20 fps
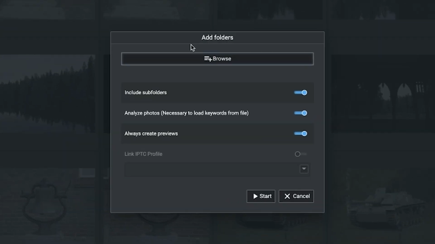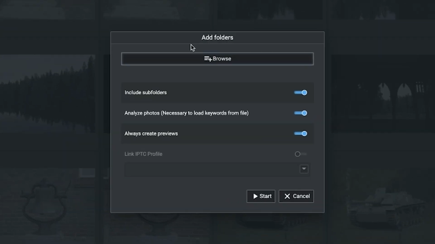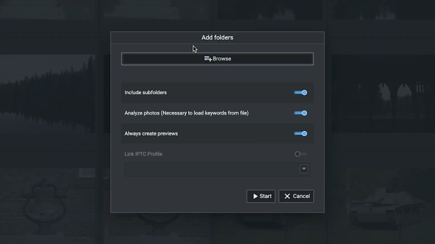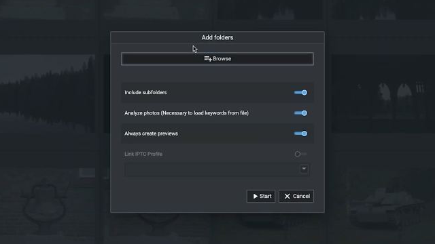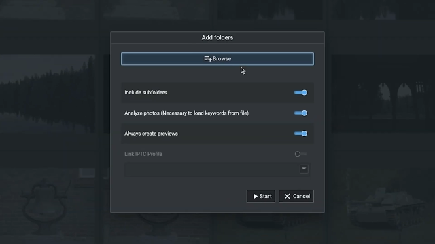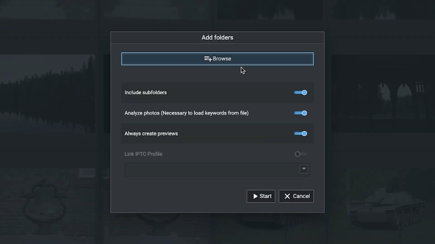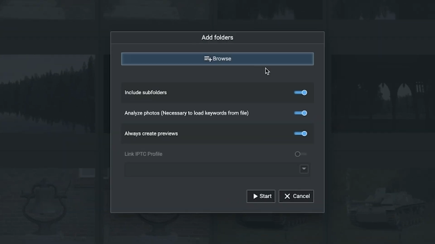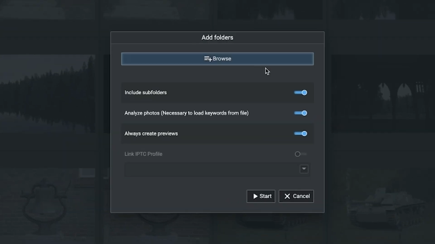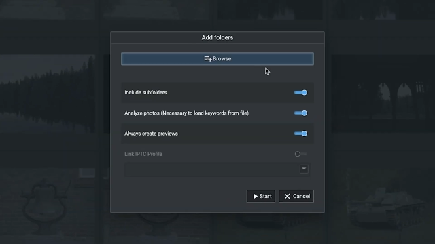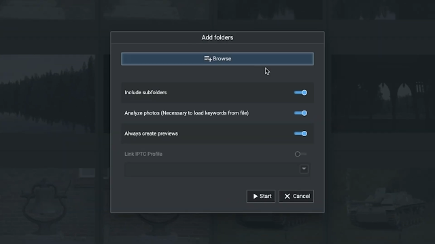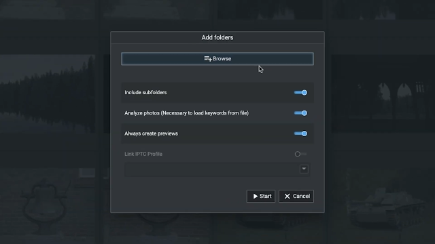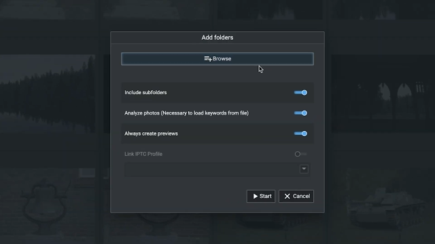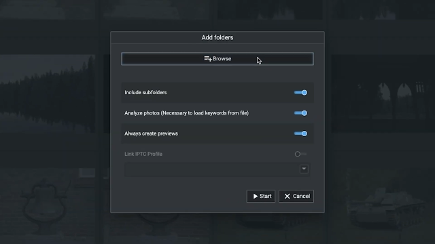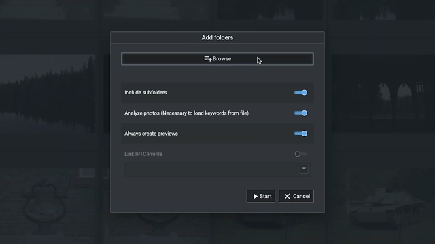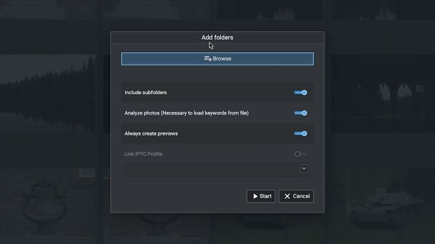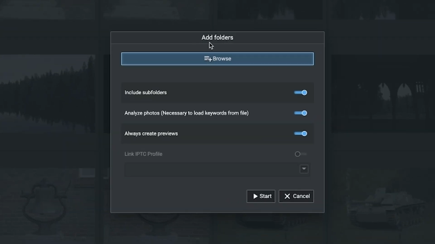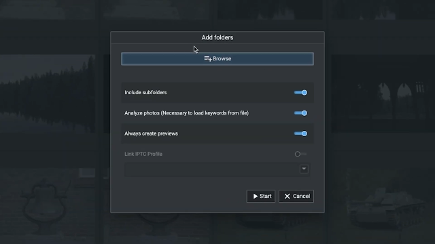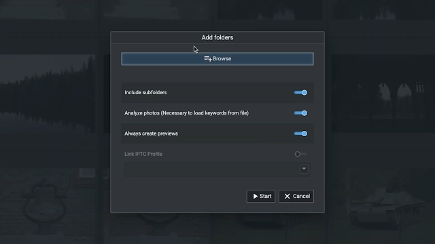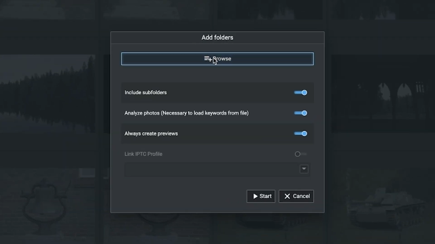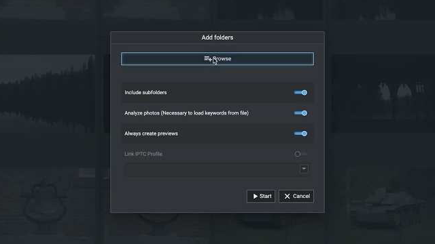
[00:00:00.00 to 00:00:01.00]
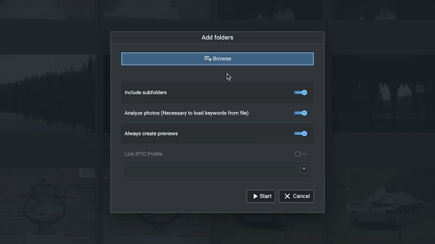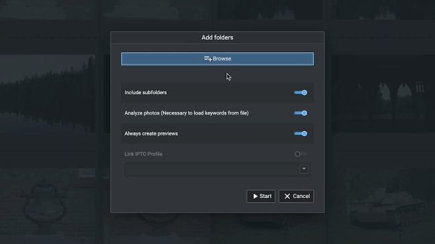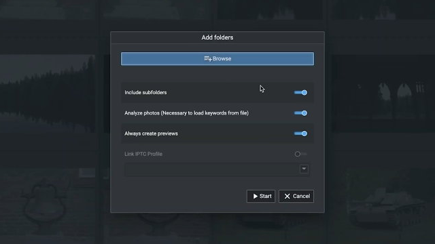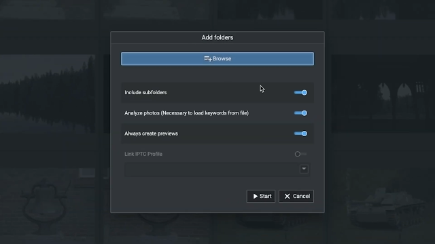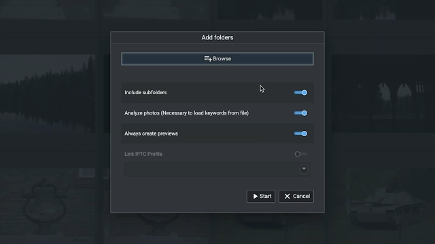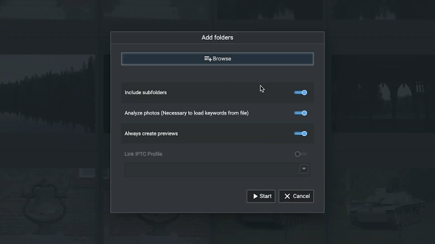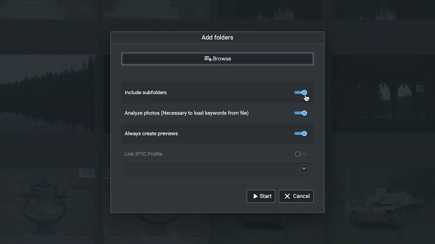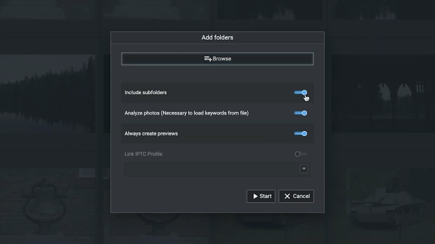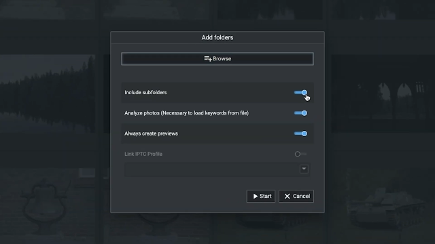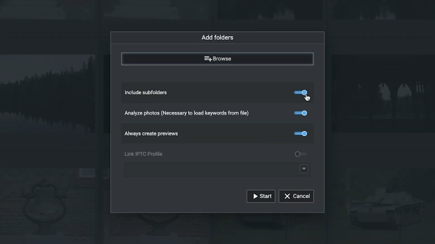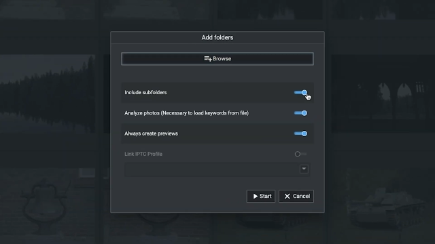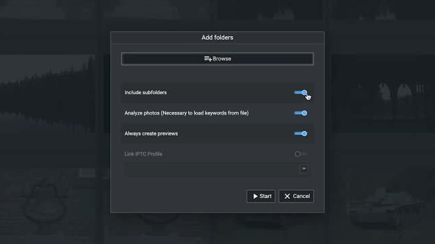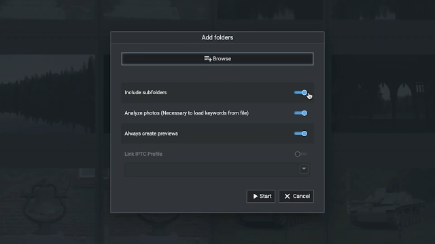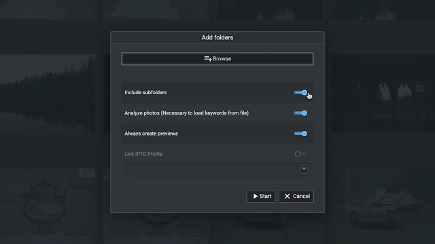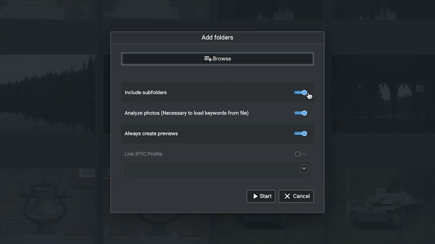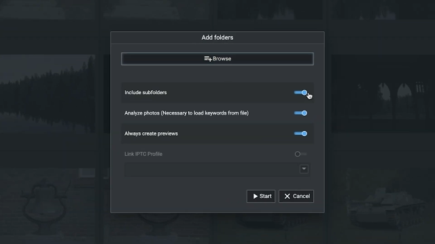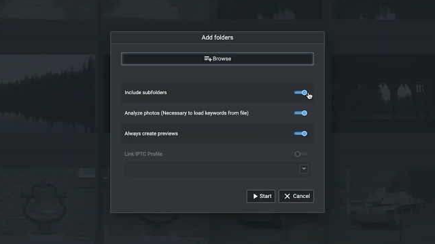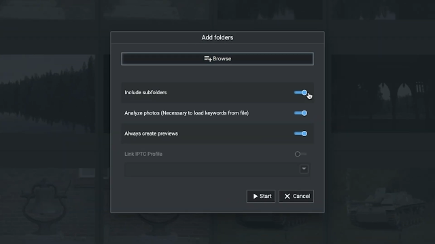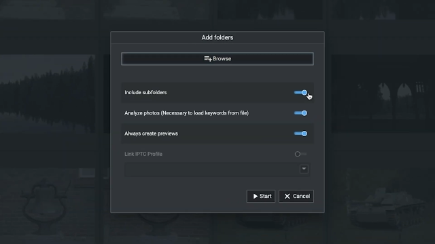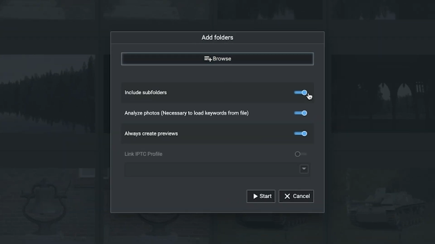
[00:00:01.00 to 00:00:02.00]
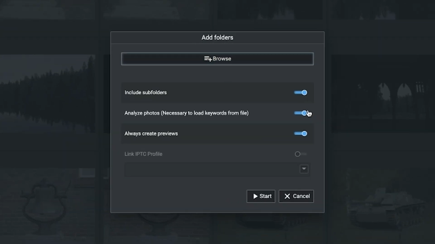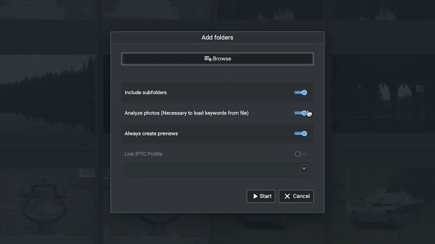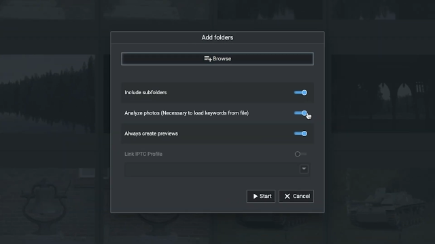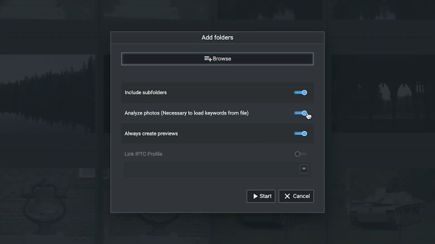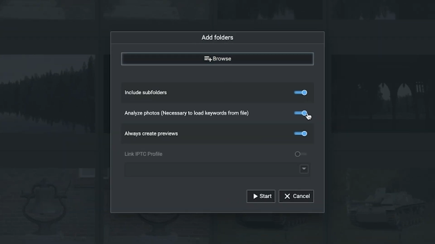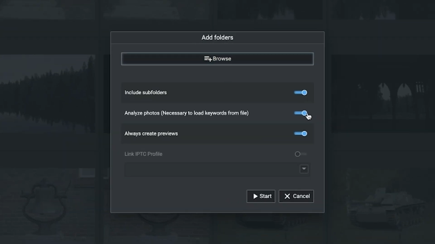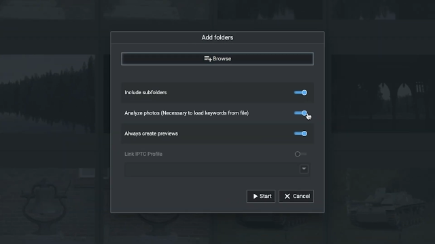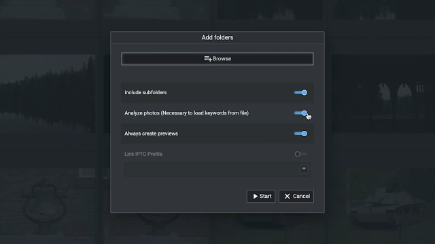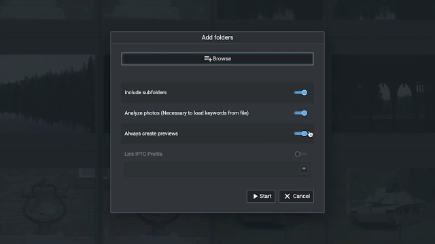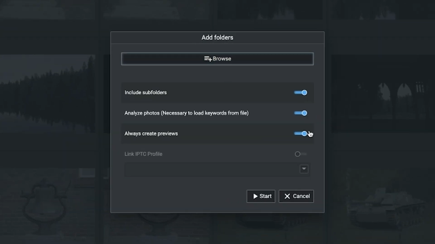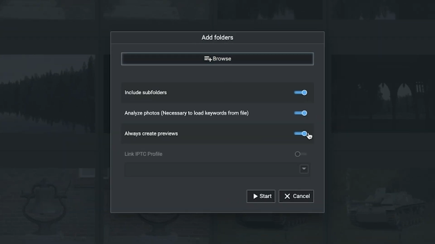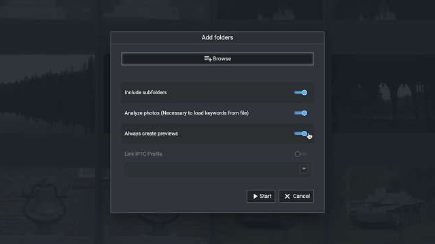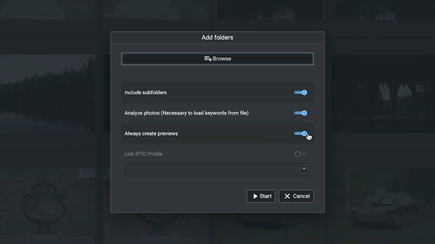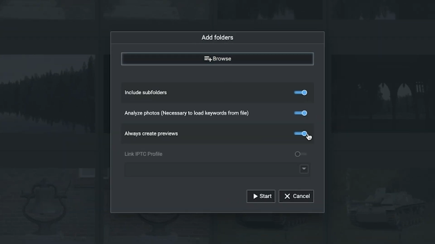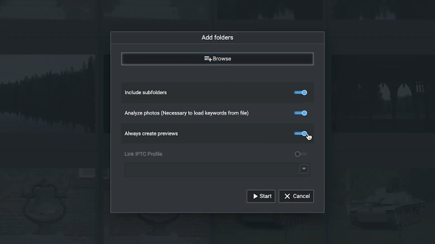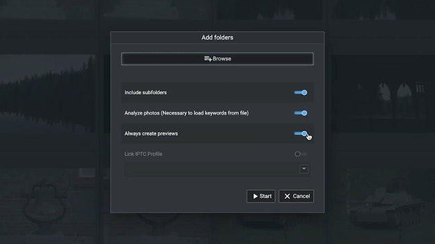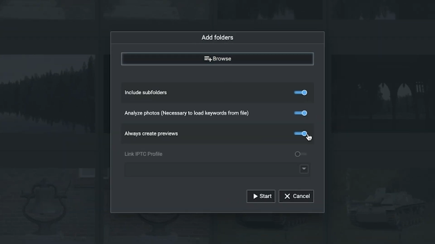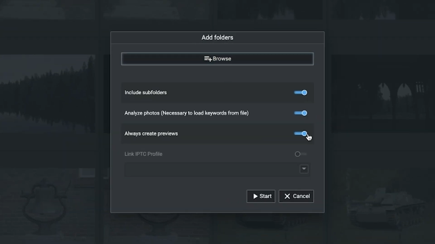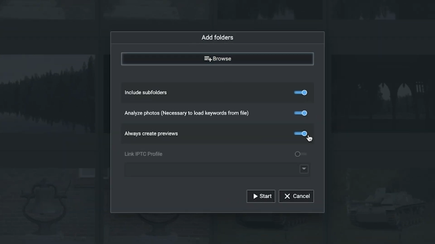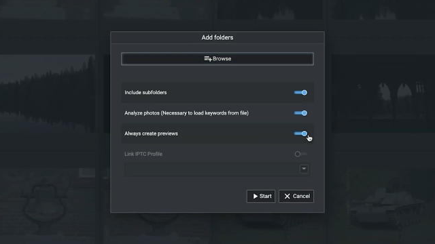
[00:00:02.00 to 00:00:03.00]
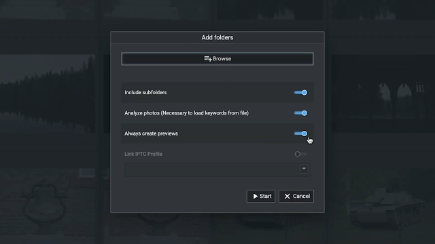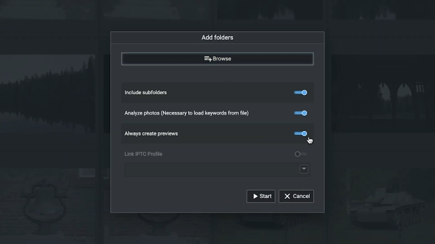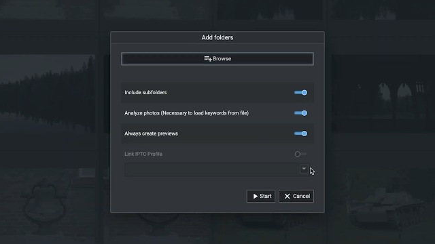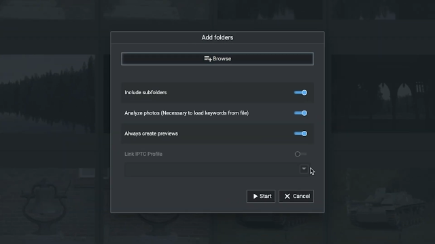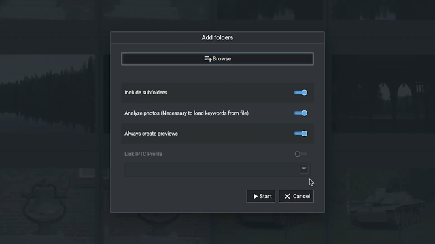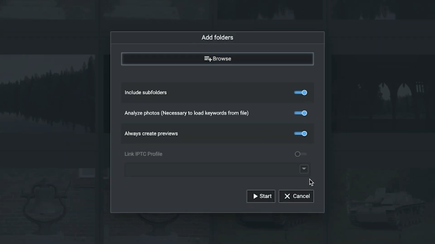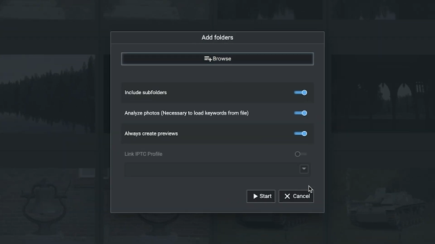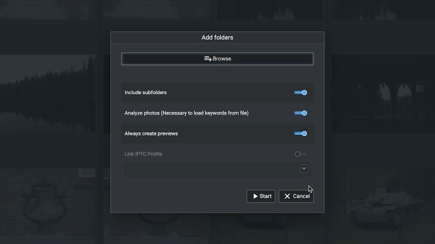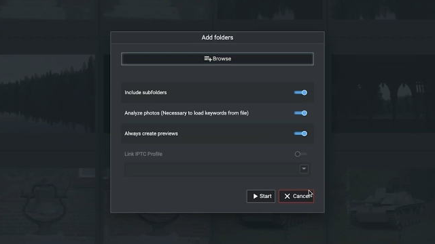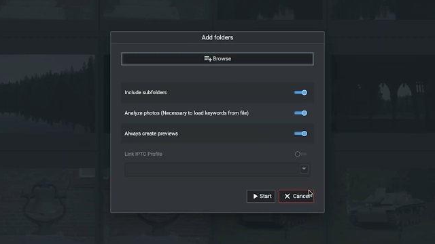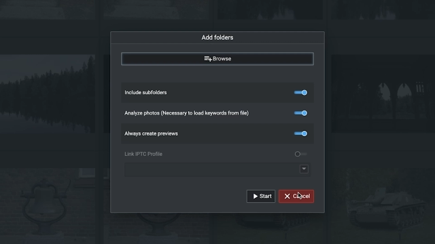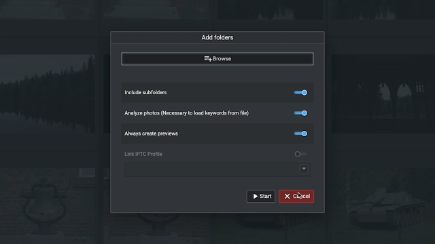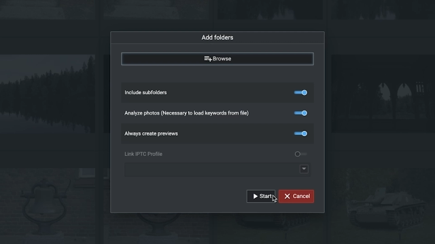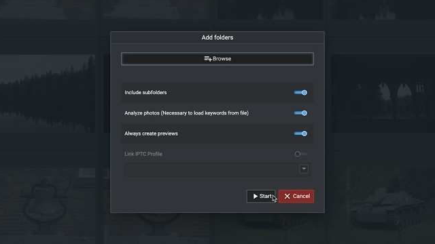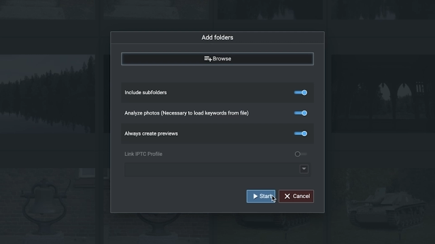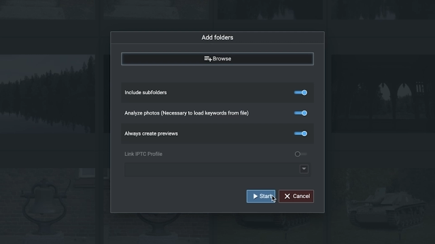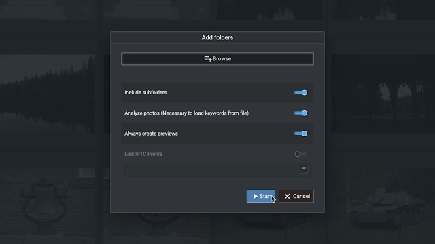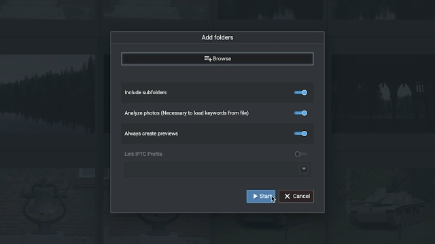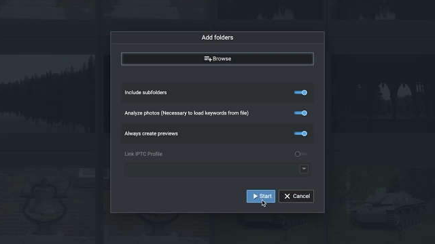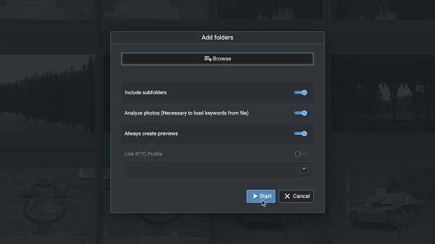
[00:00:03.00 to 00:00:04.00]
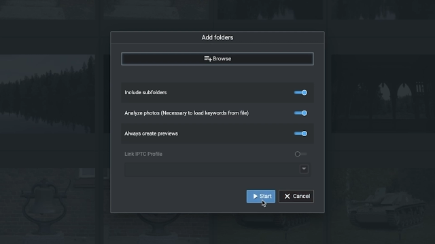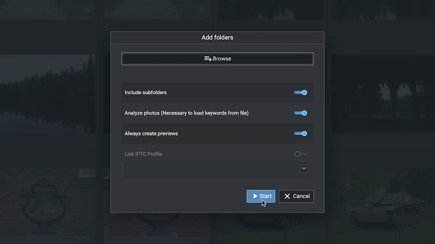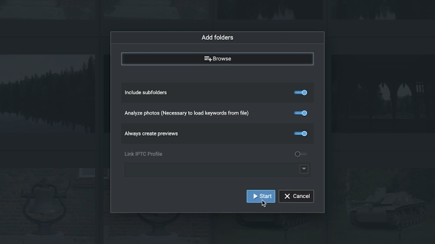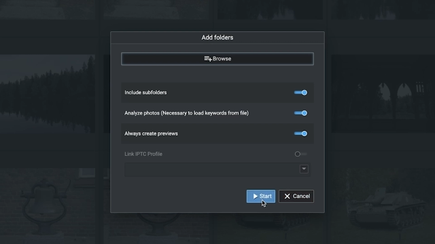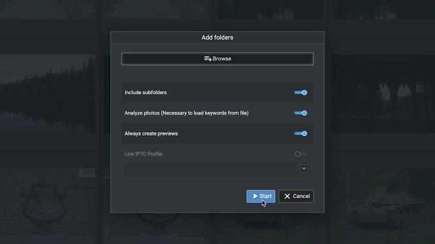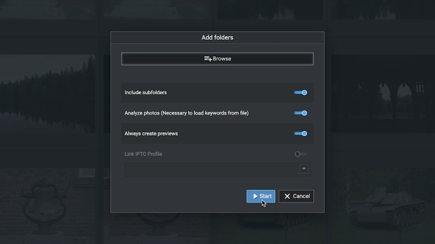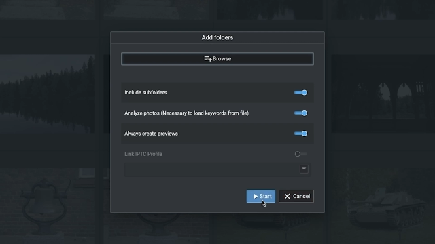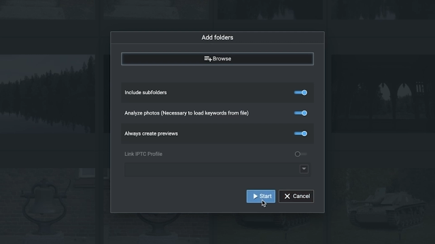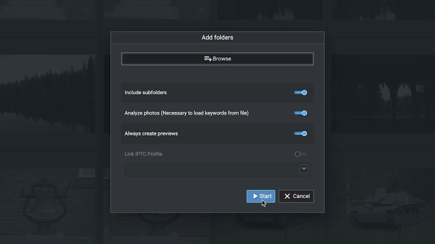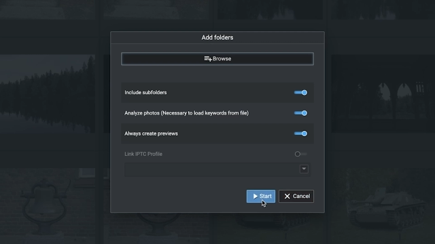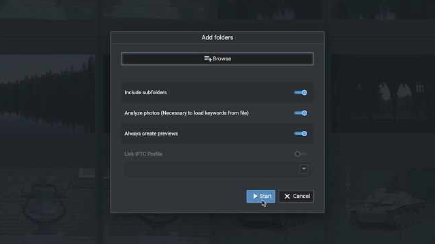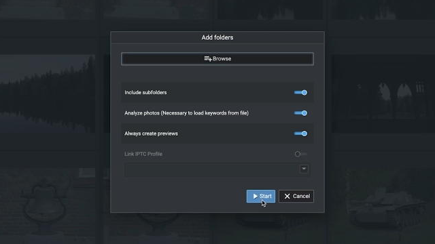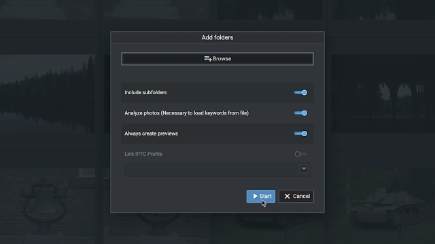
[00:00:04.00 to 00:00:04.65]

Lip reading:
No face is visible, so there are no lips to read.